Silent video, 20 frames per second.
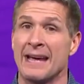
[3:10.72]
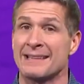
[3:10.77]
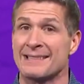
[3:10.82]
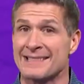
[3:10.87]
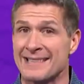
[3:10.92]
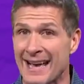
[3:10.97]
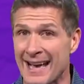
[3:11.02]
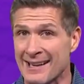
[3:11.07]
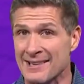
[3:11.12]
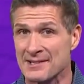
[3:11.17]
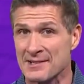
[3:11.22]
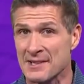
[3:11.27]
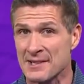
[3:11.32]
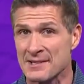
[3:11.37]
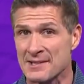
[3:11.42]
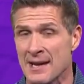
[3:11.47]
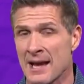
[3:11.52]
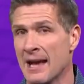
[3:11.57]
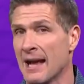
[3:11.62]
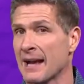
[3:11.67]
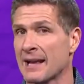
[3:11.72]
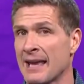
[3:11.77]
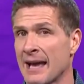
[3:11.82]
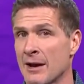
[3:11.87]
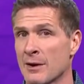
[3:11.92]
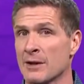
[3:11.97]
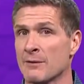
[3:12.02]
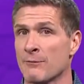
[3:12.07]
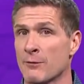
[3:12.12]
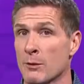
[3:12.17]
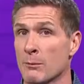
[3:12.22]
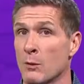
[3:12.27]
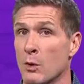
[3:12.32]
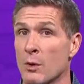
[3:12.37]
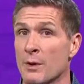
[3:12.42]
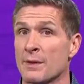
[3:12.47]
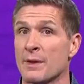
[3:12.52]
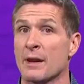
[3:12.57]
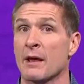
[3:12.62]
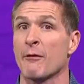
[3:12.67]
And Texas accounted for
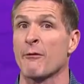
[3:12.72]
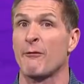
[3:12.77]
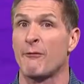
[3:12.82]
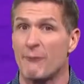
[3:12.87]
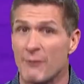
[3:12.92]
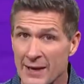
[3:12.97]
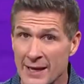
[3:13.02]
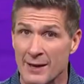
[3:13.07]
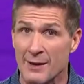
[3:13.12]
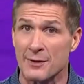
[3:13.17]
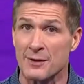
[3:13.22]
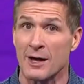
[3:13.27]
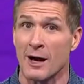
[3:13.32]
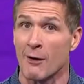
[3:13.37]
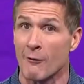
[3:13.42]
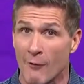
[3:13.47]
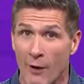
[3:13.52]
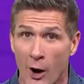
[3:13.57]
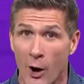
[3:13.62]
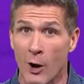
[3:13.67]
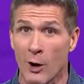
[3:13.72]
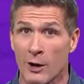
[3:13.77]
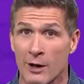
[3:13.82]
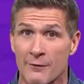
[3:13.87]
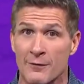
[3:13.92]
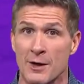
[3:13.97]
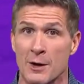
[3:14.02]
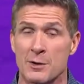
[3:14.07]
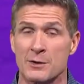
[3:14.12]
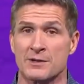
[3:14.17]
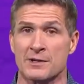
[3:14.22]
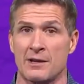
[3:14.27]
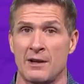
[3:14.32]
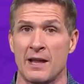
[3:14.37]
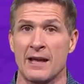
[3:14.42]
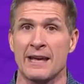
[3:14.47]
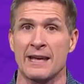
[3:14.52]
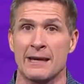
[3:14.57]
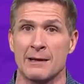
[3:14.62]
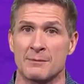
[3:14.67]
more than a fifth of all of those
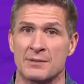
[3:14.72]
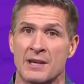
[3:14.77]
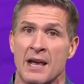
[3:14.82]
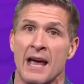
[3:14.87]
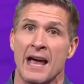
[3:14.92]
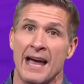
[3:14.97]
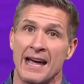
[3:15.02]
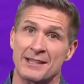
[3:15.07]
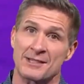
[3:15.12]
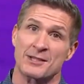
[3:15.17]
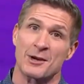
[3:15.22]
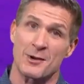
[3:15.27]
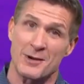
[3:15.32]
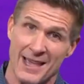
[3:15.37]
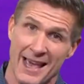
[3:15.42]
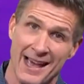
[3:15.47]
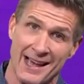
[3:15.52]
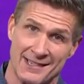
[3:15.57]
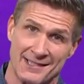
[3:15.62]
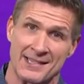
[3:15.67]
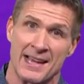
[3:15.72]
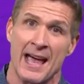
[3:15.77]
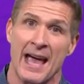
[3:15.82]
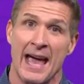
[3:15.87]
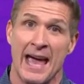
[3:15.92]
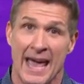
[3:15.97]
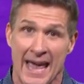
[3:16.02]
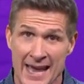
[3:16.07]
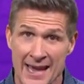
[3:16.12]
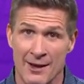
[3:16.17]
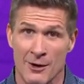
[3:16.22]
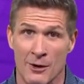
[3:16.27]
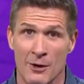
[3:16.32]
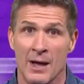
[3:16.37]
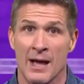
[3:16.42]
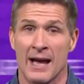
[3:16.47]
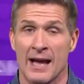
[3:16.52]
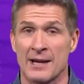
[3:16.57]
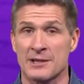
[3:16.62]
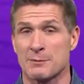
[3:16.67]
claims. And so, yes, hail
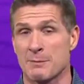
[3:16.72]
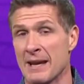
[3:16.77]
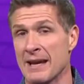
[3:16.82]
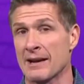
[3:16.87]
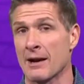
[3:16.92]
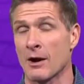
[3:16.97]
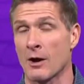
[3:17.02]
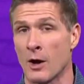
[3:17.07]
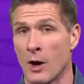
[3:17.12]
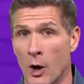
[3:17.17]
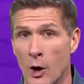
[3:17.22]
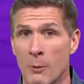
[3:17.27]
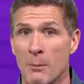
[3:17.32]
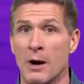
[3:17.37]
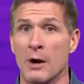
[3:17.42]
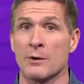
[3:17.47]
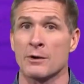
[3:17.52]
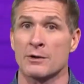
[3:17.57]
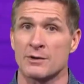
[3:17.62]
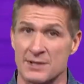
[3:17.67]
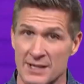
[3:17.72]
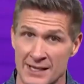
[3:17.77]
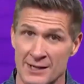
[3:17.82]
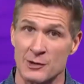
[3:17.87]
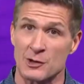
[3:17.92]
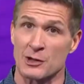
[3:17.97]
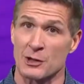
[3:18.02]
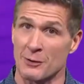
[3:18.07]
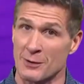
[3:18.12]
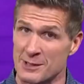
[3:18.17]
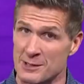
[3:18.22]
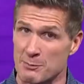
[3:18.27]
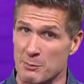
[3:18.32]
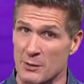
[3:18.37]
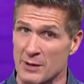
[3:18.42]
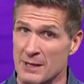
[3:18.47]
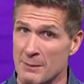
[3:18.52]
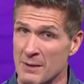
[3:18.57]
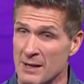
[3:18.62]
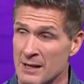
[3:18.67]
has made our homeowners' insurance
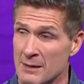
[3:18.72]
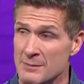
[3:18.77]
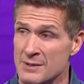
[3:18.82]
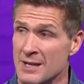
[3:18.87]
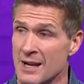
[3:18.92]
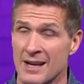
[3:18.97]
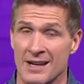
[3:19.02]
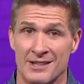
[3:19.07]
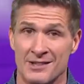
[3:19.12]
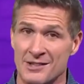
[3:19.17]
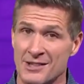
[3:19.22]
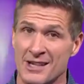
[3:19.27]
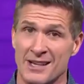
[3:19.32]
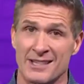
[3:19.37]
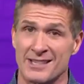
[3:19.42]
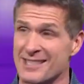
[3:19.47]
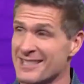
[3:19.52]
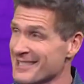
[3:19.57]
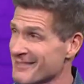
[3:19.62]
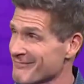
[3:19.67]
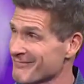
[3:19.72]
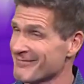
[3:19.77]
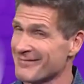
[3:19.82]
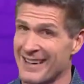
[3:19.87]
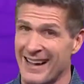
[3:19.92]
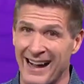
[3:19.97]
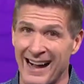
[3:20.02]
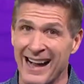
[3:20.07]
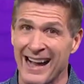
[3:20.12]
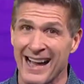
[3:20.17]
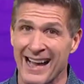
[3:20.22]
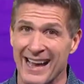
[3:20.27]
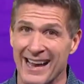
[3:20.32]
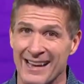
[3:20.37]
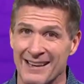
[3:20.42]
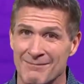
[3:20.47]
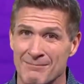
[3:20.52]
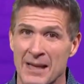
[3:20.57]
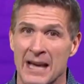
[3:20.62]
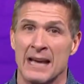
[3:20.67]
premiums just
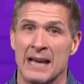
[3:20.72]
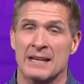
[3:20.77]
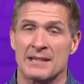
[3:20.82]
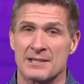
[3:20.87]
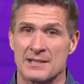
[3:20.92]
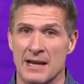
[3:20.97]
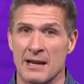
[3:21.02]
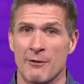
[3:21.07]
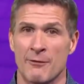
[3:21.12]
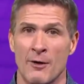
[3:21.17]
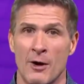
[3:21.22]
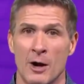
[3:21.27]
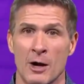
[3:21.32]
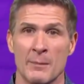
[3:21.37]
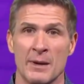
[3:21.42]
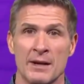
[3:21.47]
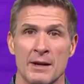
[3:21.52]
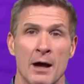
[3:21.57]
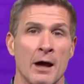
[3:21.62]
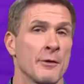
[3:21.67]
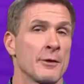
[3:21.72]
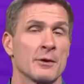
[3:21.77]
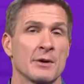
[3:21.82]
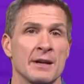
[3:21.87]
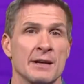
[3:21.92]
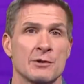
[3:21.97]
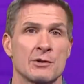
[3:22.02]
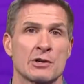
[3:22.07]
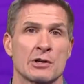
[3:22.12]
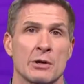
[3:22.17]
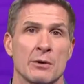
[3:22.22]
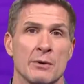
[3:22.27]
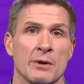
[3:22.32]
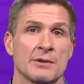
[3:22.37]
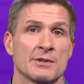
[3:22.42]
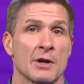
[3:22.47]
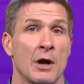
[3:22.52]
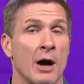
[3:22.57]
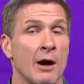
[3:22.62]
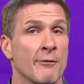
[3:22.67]
high. State Farm and other
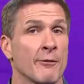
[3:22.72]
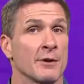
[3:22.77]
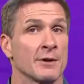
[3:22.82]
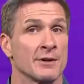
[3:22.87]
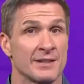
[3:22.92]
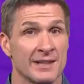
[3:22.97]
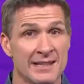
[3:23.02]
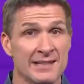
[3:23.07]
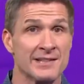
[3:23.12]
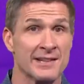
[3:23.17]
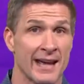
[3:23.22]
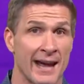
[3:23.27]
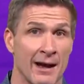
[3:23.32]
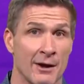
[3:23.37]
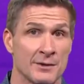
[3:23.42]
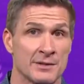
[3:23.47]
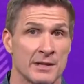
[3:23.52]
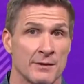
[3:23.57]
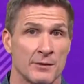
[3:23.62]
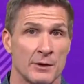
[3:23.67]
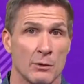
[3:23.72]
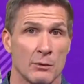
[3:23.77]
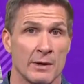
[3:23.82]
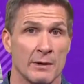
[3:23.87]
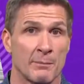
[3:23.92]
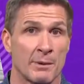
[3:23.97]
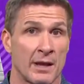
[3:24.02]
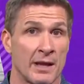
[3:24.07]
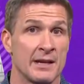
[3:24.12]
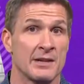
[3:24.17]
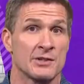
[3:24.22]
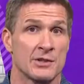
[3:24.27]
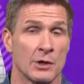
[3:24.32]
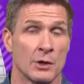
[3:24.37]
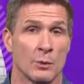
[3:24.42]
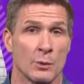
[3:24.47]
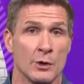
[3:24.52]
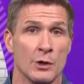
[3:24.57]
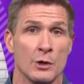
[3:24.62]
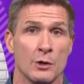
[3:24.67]
insurers offer discounts if you replace
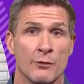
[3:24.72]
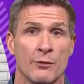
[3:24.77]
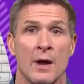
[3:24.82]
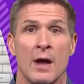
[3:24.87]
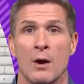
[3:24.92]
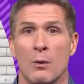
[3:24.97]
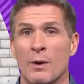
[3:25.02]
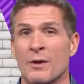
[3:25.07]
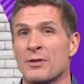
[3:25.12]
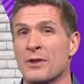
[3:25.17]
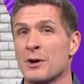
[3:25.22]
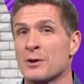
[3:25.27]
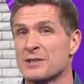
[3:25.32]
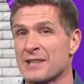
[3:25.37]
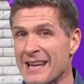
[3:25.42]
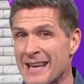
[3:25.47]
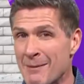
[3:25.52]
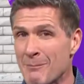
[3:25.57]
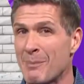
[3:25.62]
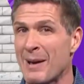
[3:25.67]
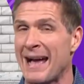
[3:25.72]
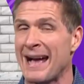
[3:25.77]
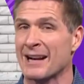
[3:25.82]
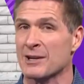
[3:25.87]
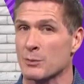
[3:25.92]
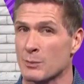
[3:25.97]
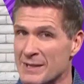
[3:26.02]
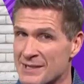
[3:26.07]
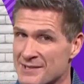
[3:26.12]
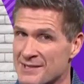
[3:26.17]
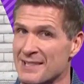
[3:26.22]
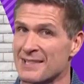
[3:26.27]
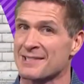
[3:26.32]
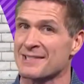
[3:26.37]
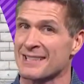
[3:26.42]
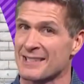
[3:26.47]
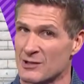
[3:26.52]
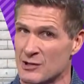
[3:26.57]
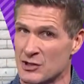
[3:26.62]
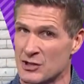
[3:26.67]
your roof with those impact
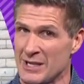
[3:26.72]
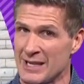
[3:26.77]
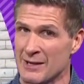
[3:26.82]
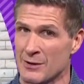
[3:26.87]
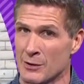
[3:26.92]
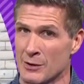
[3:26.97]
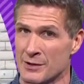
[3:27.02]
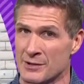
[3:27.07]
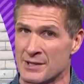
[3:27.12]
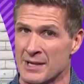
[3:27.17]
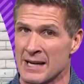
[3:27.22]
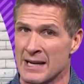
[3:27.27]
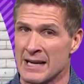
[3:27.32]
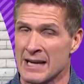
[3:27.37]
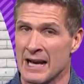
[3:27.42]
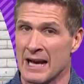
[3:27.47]
resistant shingles.